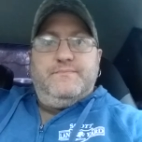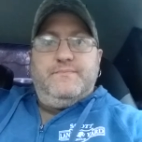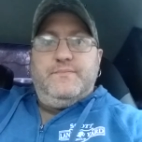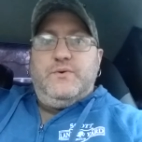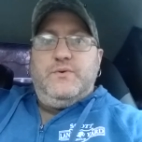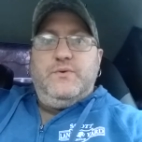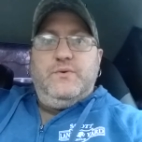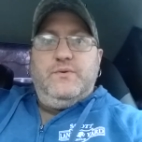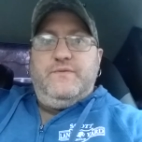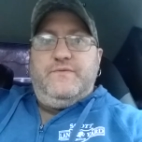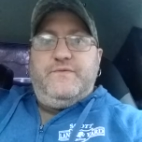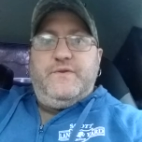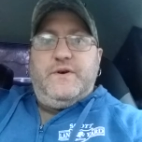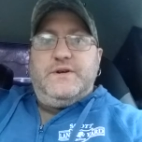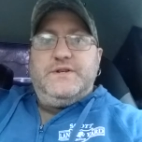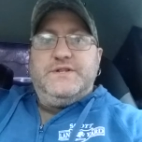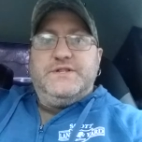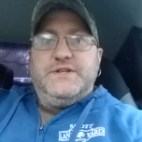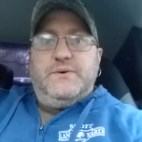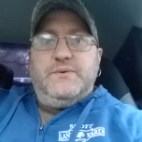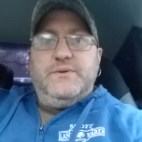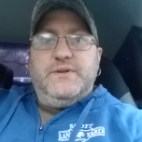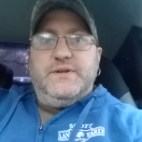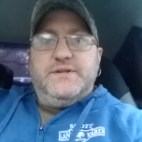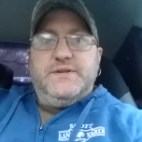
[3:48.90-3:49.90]
who the fuck
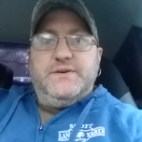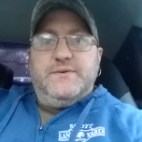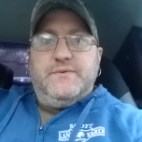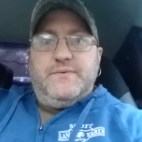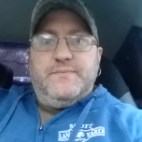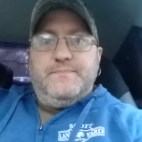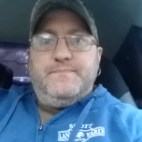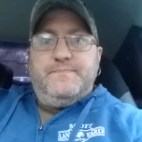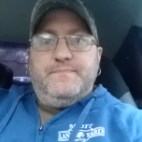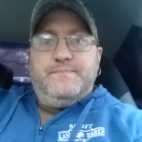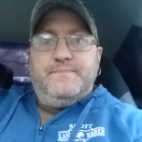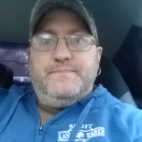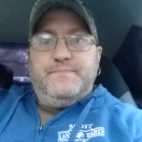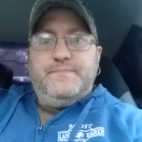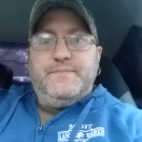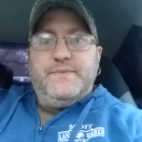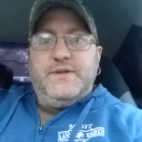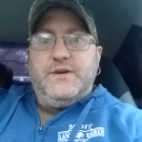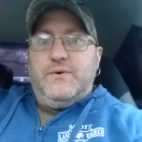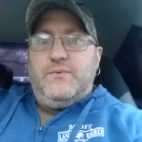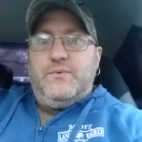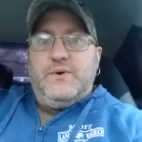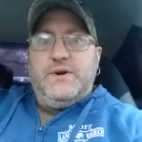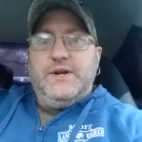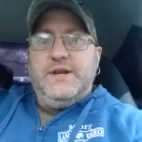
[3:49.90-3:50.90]
sold it to him? You
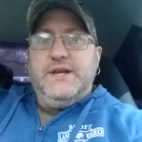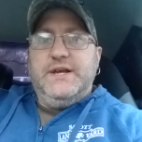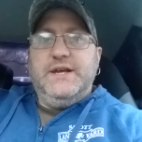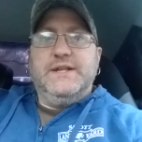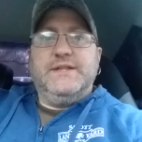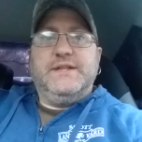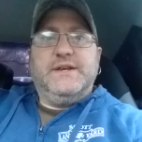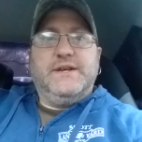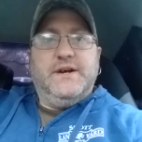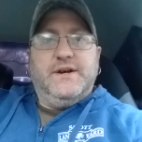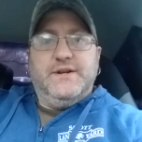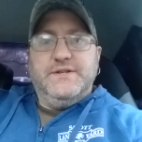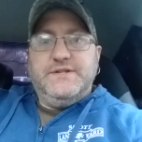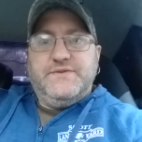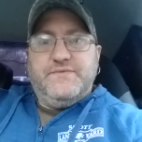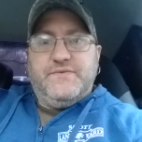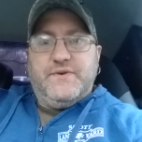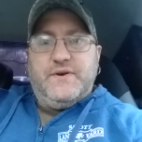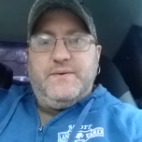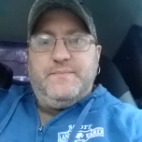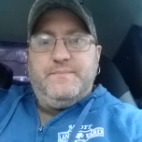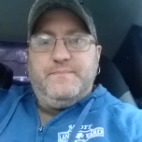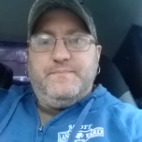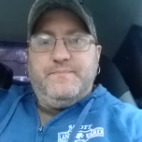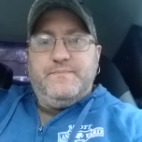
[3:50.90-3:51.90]
know, where did he get the guns
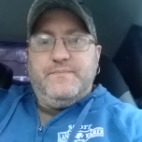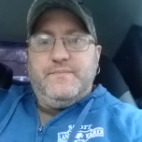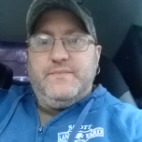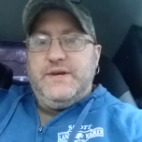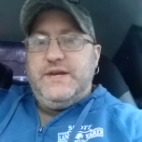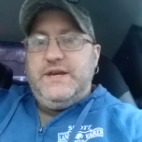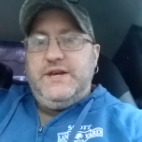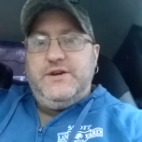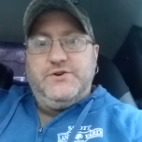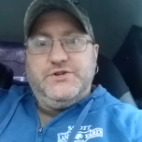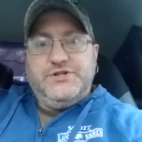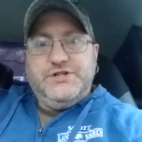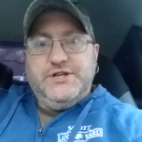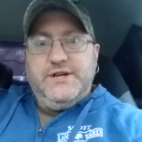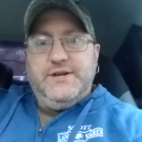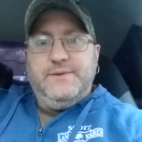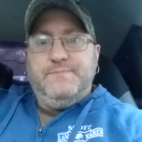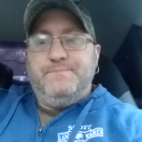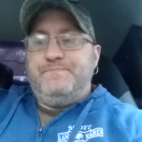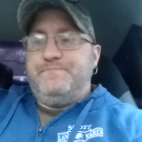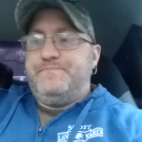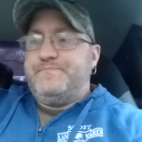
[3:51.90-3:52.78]
from? He or she.